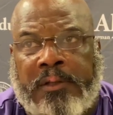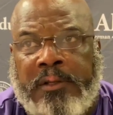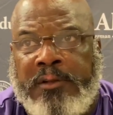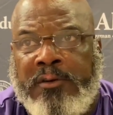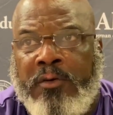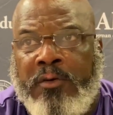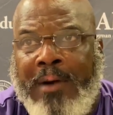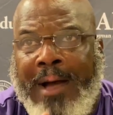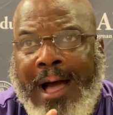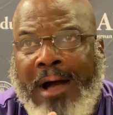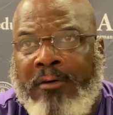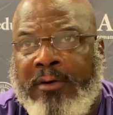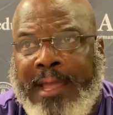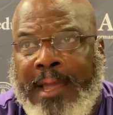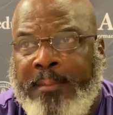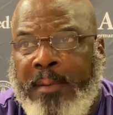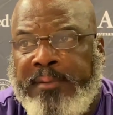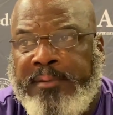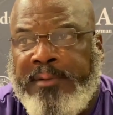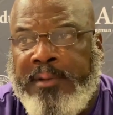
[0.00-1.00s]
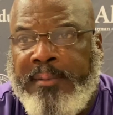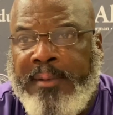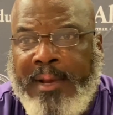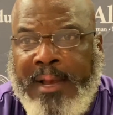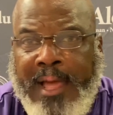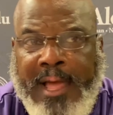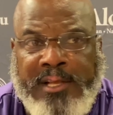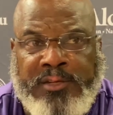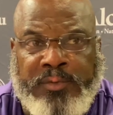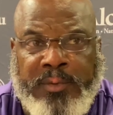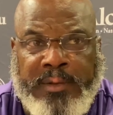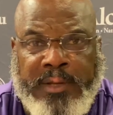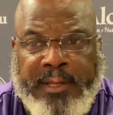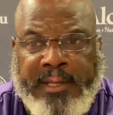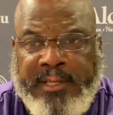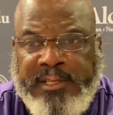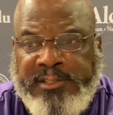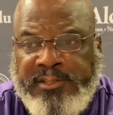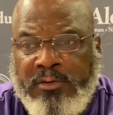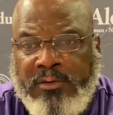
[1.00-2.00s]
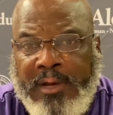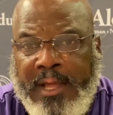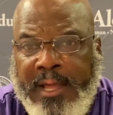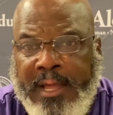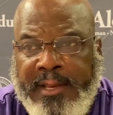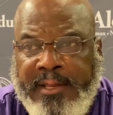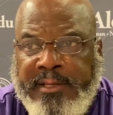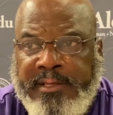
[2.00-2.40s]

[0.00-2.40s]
You know, Howard came up to me last week against Tulane.